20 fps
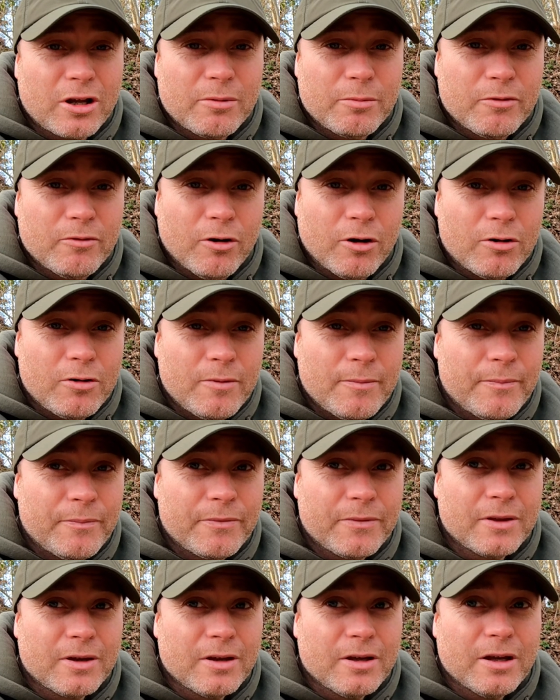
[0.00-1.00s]
Don't get me wrong,
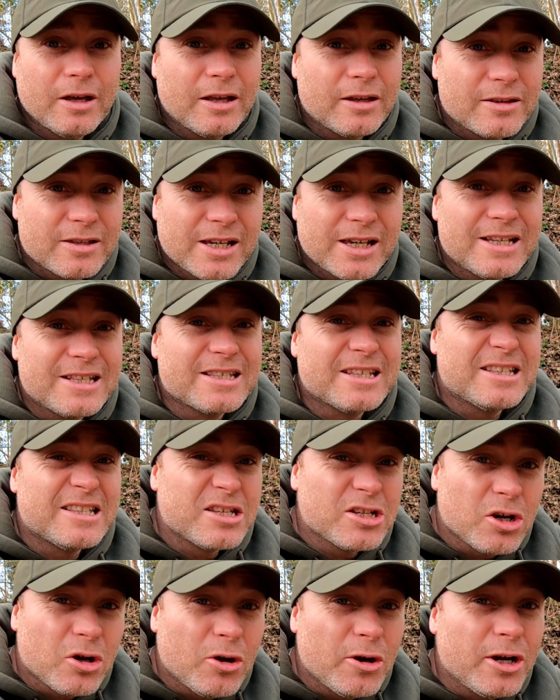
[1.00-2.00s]
it takes a
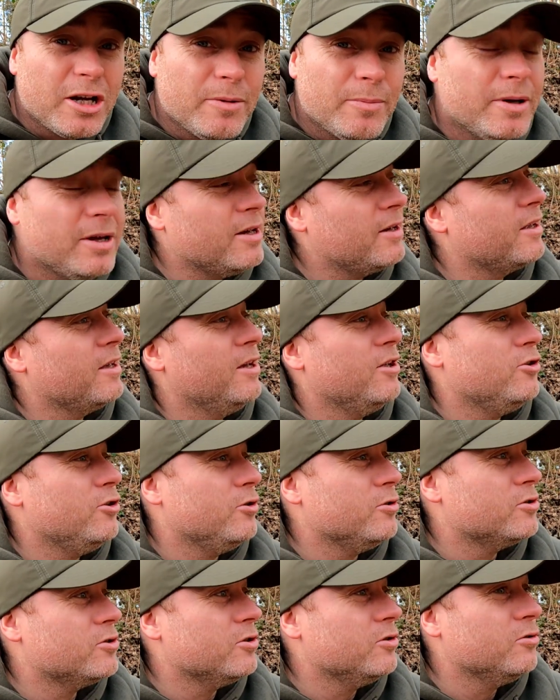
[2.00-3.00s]
tiny bit of
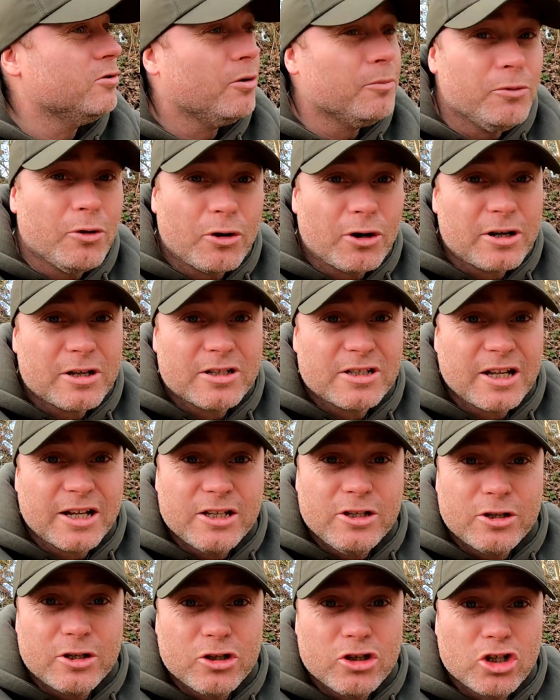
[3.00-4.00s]
getting used to. I'm not going to
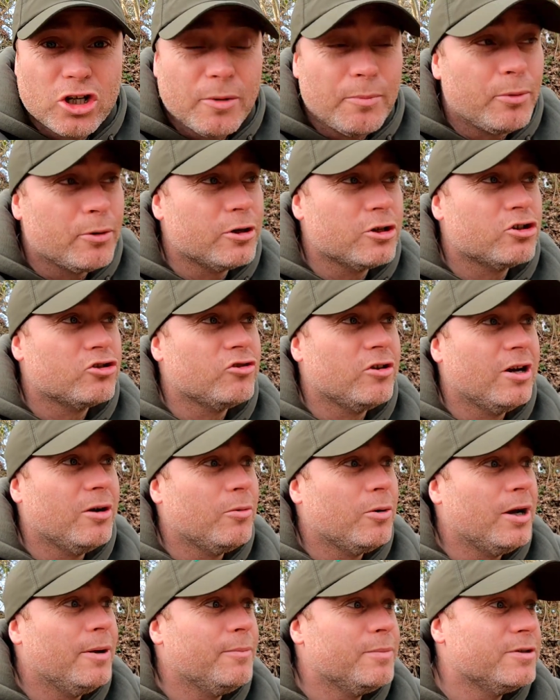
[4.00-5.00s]
say you can jump on it
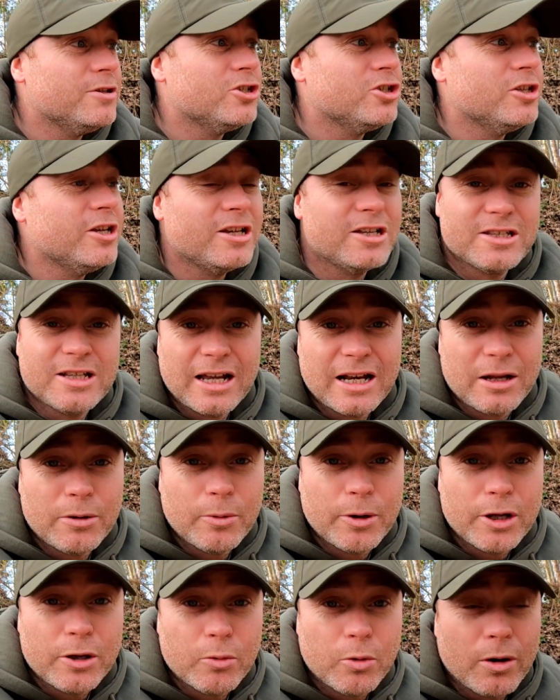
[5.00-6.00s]
straight away and position it
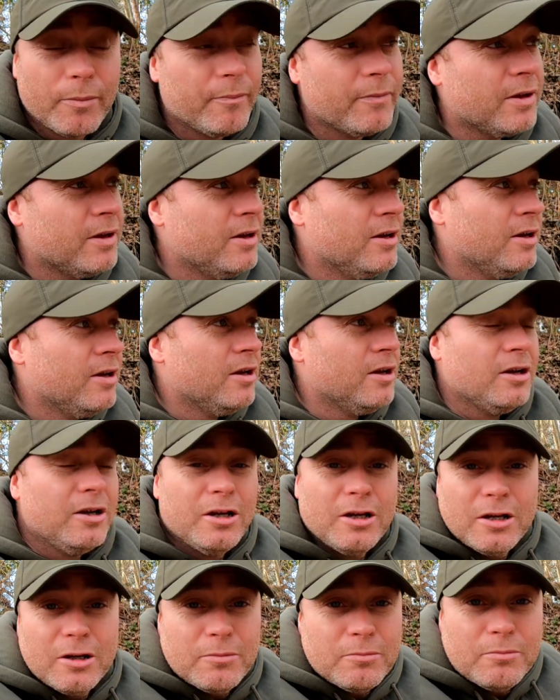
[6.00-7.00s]
exactly where you want,
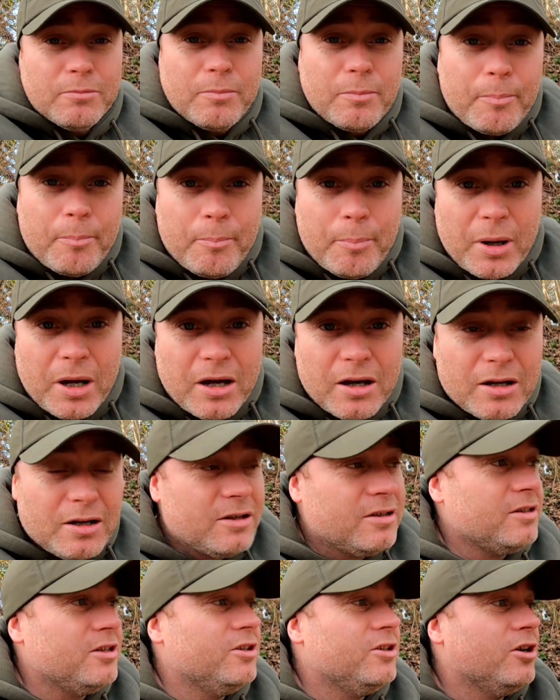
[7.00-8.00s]
but
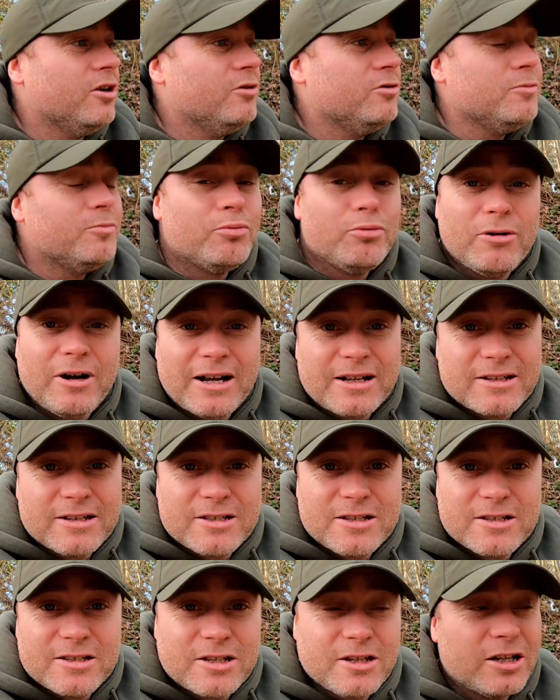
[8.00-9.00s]
you know,
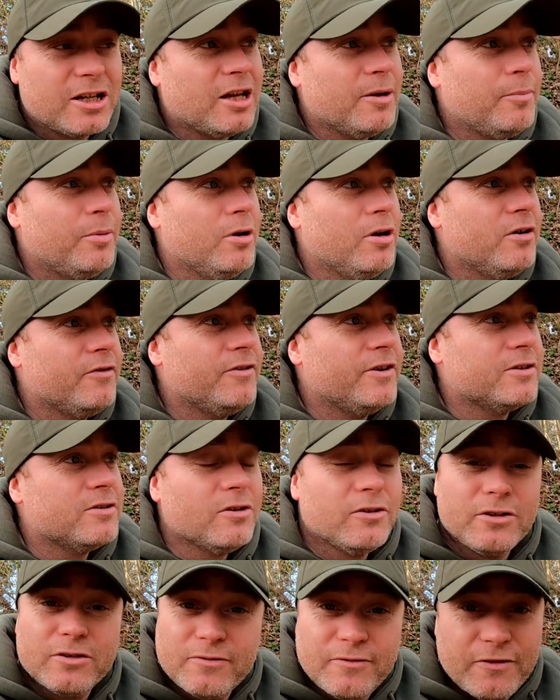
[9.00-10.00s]
practice is going to get
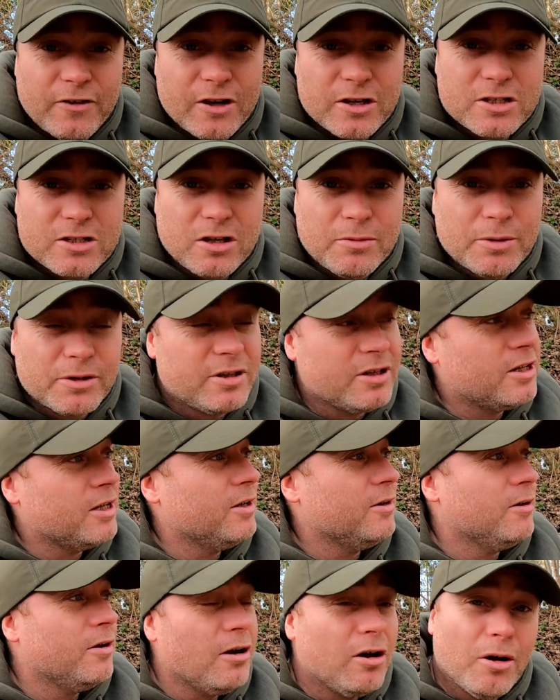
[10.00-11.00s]
perfect. First time I
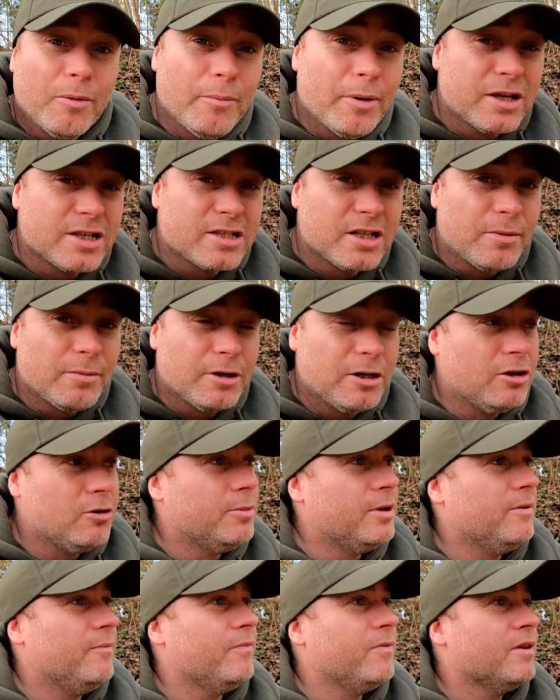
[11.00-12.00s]
did it, I messed up a
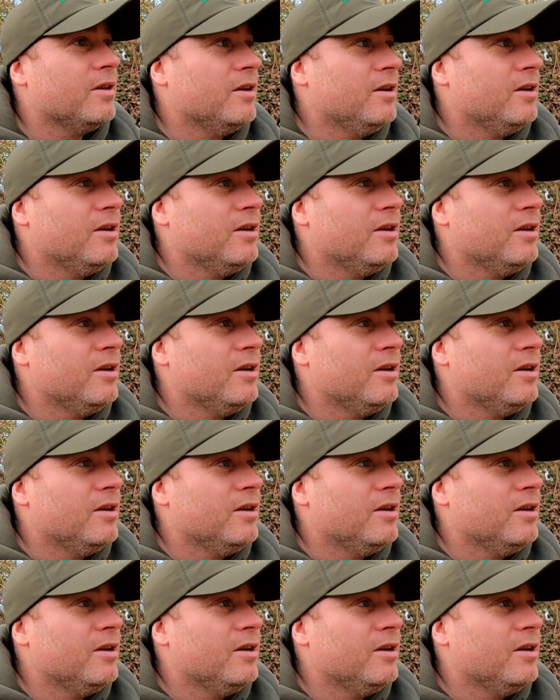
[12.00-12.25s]
little bit.